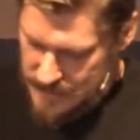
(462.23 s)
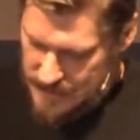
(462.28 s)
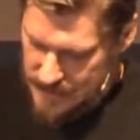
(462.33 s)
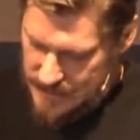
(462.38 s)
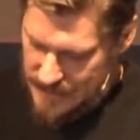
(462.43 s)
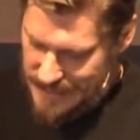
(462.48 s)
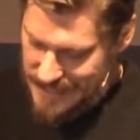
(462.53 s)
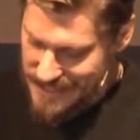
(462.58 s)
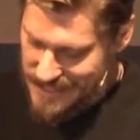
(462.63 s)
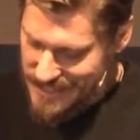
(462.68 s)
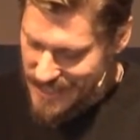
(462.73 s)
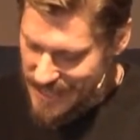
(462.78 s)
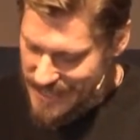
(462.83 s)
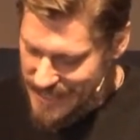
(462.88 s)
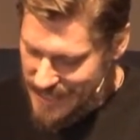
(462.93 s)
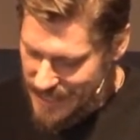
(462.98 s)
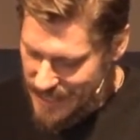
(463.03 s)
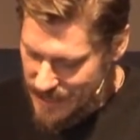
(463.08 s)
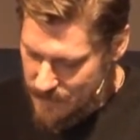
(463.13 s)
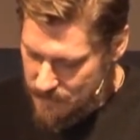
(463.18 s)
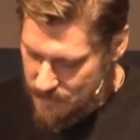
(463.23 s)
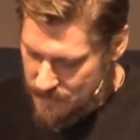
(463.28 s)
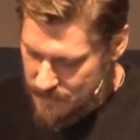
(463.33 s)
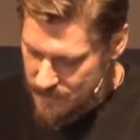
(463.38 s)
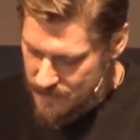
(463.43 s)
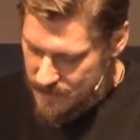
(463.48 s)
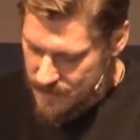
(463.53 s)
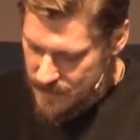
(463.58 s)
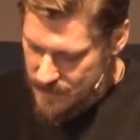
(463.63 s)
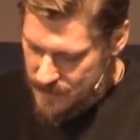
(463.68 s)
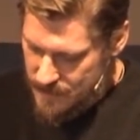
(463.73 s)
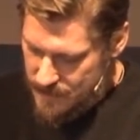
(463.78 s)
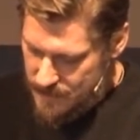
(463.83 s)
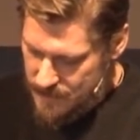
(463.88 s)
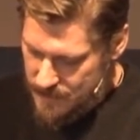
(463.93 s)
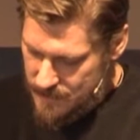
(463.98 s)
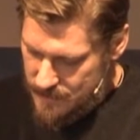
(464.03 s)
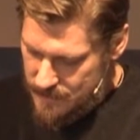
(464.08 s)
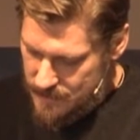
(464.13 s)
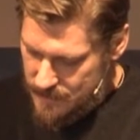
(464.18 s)
Then he said to him,
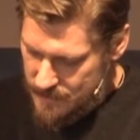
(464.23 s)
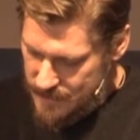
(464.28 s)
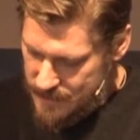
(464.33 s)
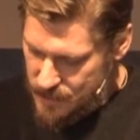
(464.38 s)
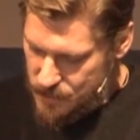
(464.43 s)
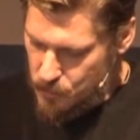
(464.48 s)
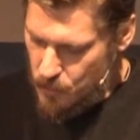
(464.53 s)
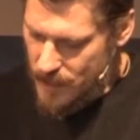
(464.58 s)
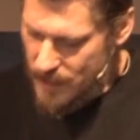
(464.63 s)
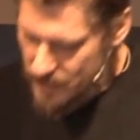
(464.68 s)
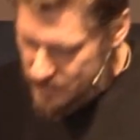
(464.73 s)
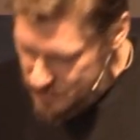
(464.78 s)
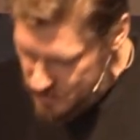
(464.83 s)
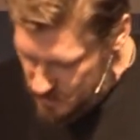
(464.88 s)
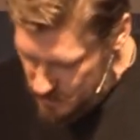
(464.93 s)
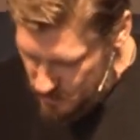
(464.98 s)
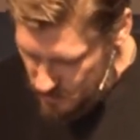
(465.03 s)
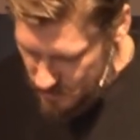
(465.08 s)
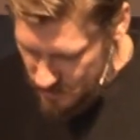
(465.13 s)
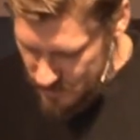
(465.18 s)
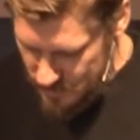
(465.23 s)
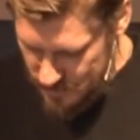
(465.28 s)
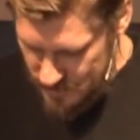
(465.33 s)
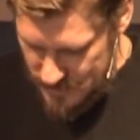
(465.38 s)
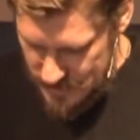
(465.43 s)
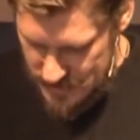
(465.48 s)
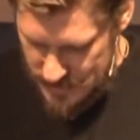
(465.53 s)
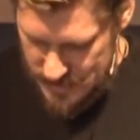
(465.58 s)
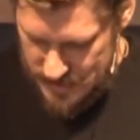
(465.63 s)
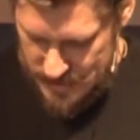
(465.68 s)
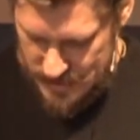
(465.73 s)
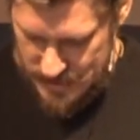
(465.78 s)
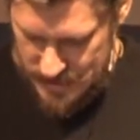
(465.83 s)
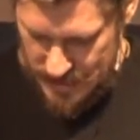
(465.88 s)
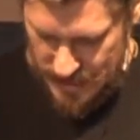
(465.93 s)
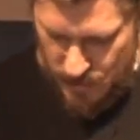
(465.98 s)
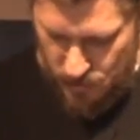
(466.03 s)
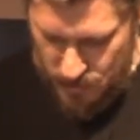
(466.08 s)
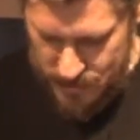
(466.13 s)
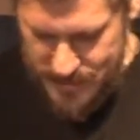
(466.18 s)
This is what I'll do.
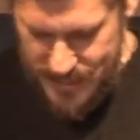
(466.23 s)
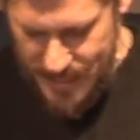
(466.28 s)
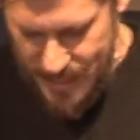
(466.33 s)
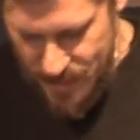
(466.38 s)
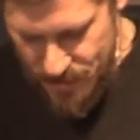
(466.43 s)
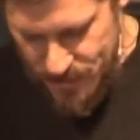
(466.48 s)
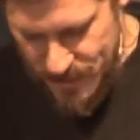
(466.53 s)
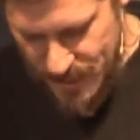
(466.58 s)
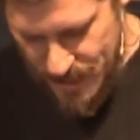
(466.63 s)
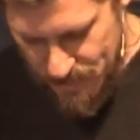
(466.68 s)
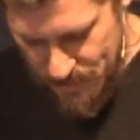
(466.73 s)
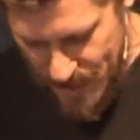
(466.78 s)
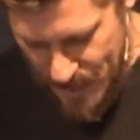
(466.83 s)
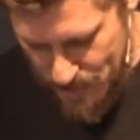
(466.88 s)
I will tear down my